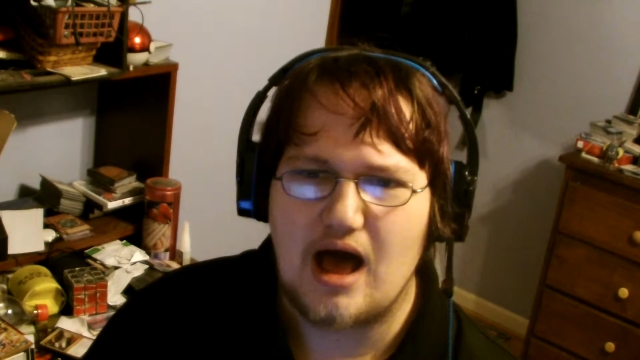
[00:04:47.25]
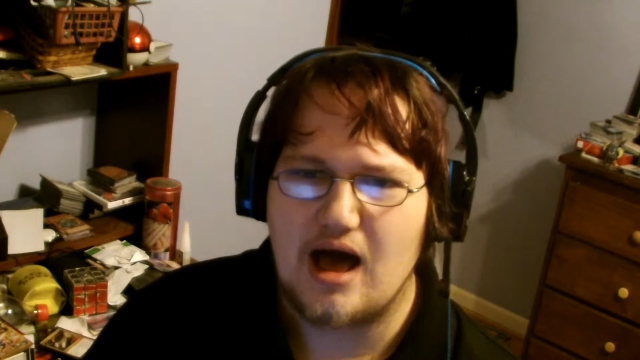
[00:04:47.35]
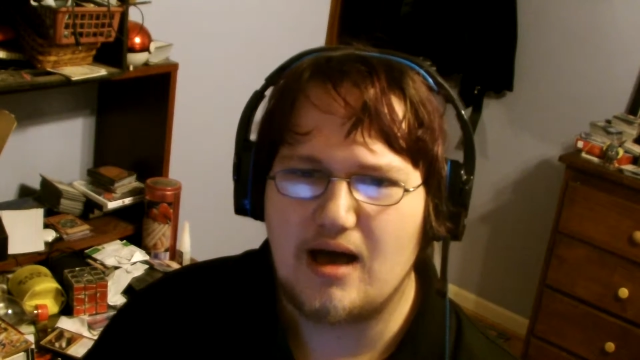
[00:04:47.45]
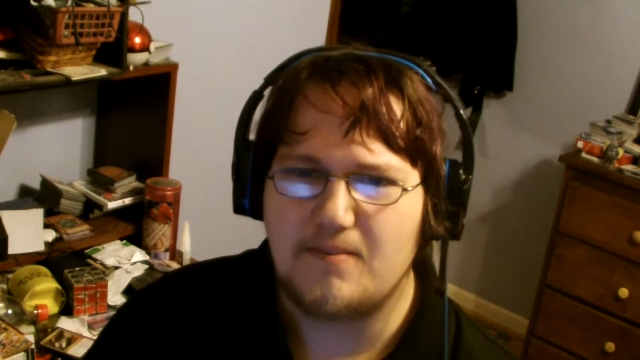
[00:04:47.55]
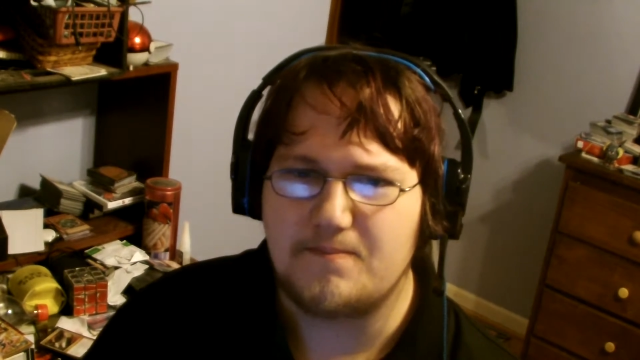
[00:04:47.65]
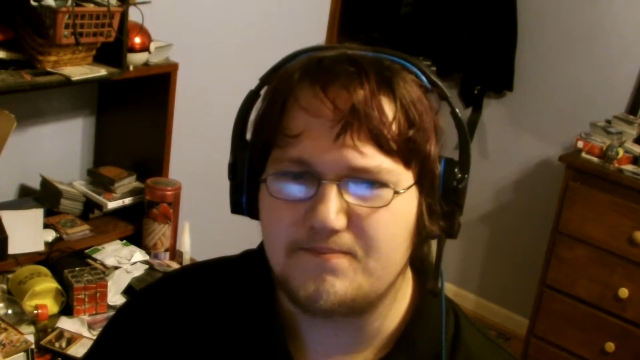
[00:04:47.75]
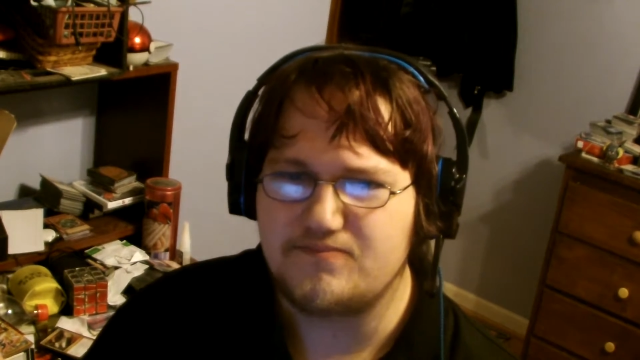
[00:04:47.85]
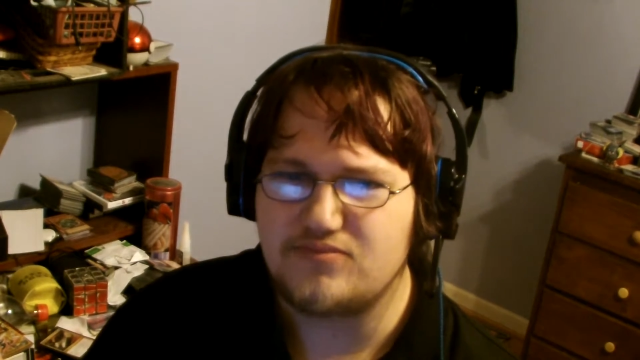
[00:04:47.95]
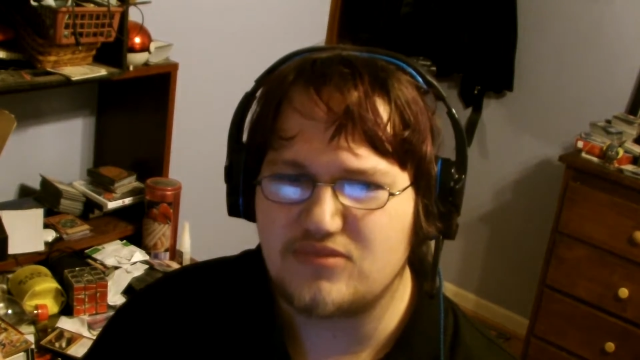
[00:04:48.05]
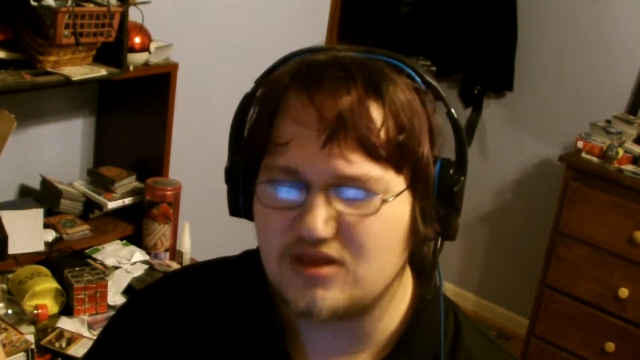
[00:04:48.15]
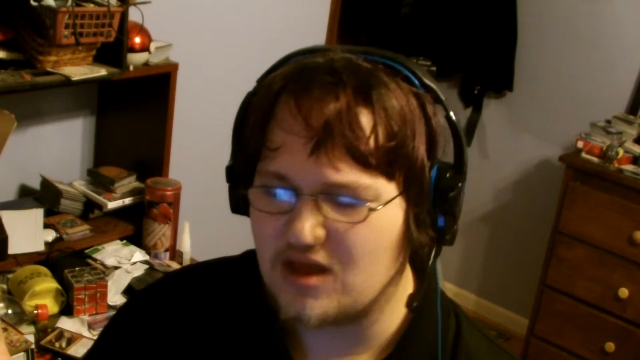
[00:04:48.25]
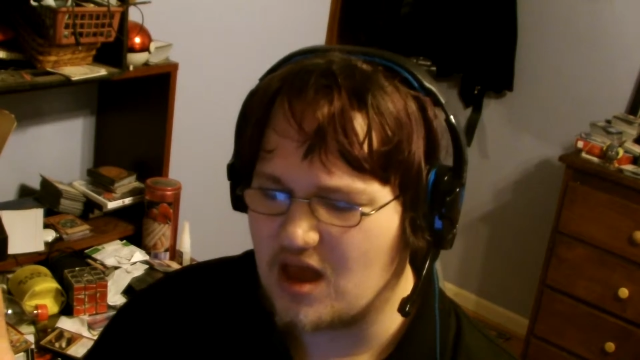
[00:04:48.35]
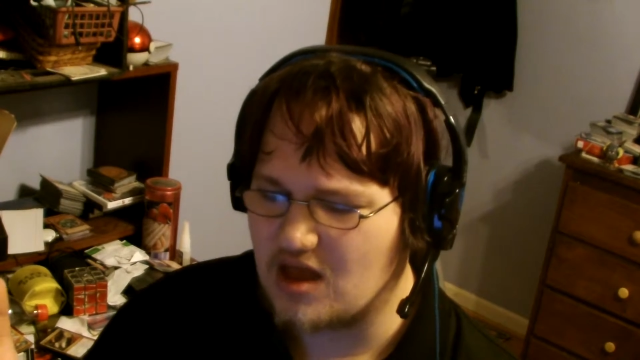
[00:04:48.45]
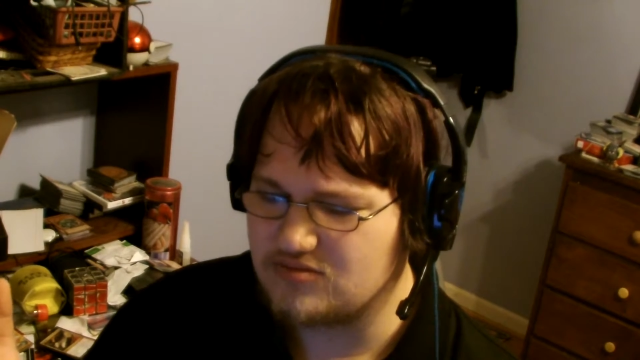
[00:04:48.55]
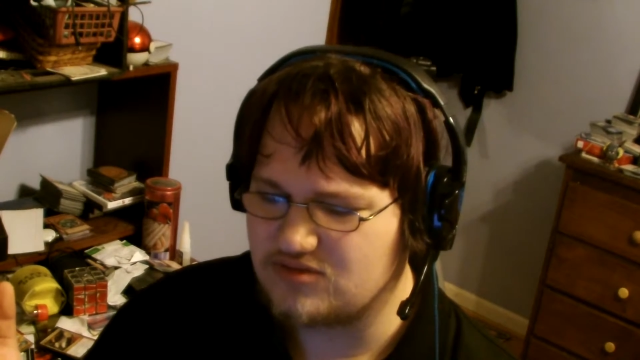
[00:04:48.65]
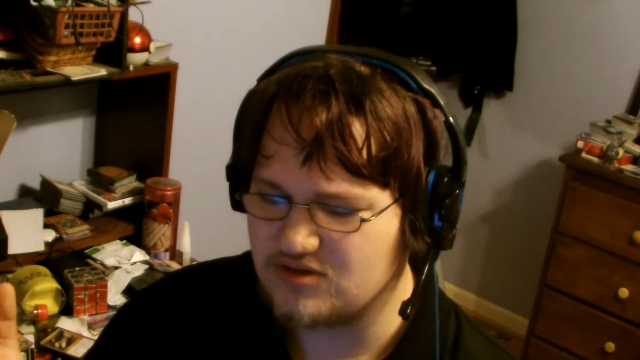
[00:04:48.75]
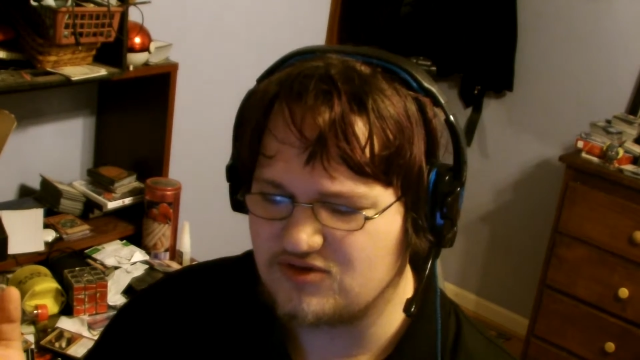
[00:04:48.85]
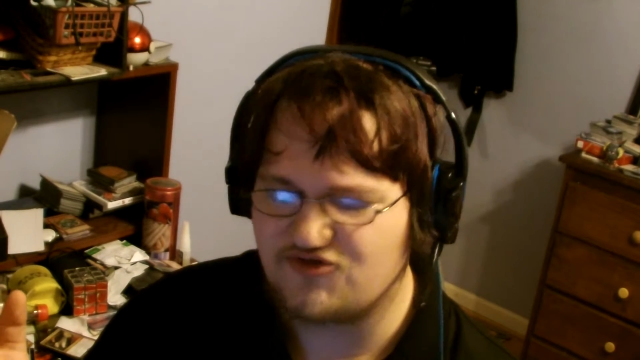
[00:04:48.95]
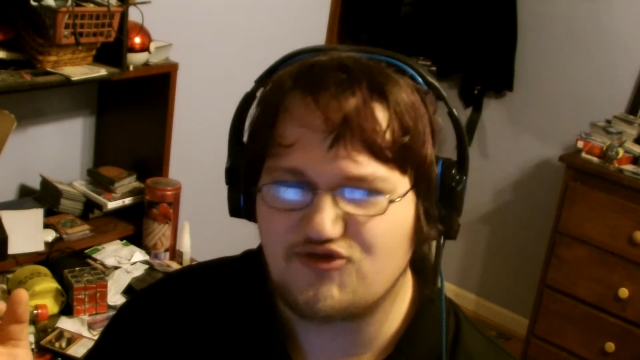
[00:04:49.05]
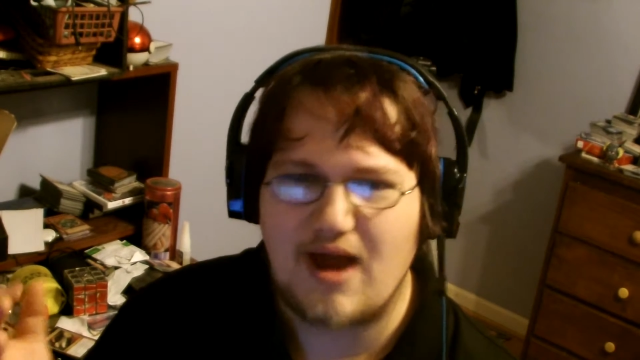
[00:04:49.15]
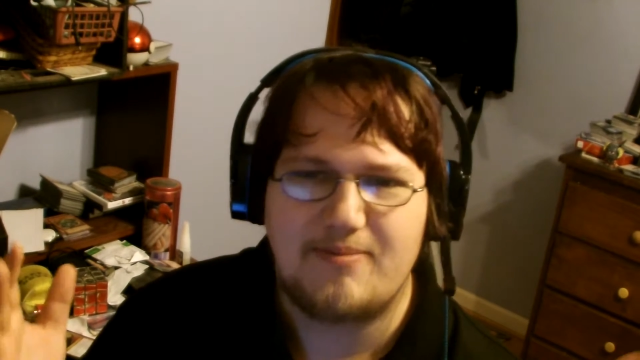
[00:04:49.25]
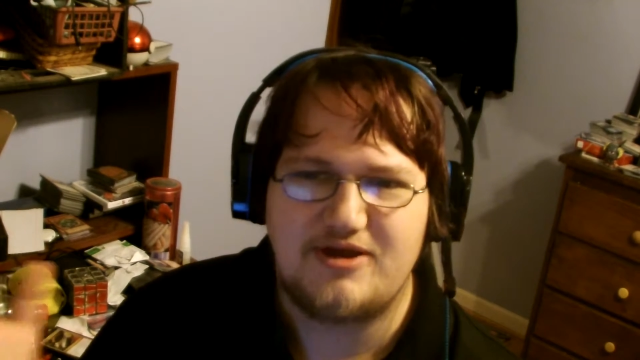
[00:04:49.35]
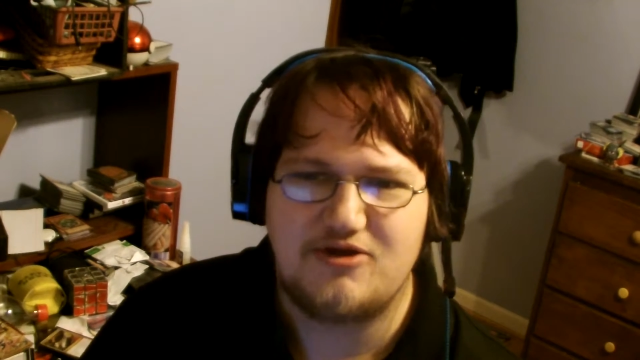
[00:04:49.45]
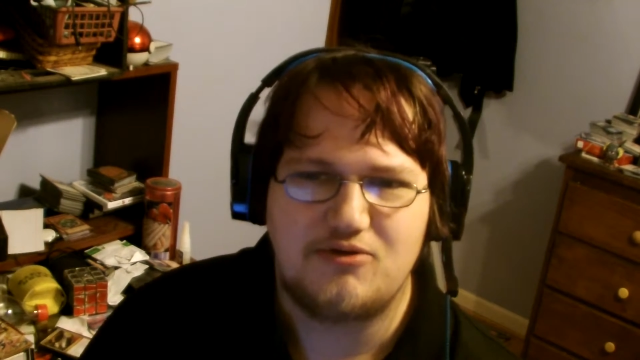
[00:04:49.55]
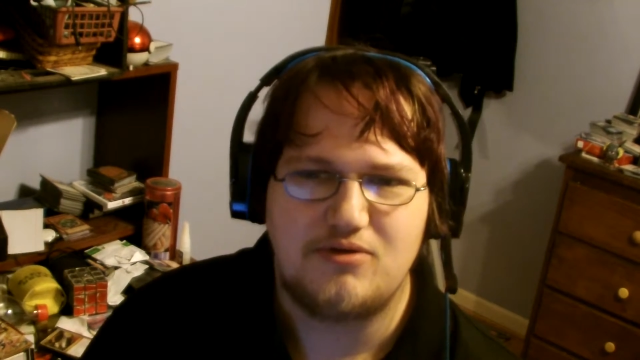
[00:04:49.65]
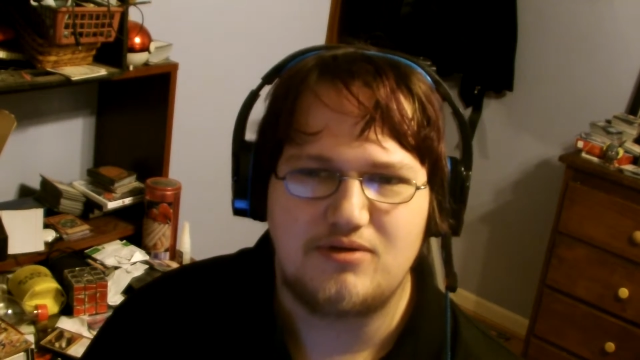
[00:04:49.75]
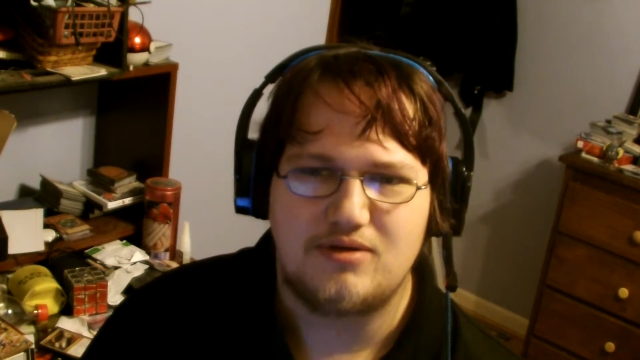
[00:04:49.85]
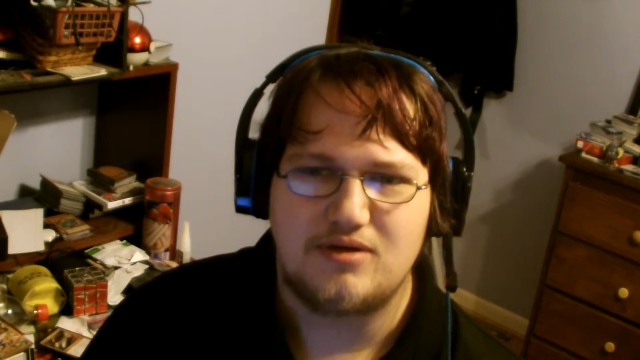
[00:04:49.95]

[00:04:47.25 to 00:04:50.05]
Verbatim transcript: Um, Scrappy do.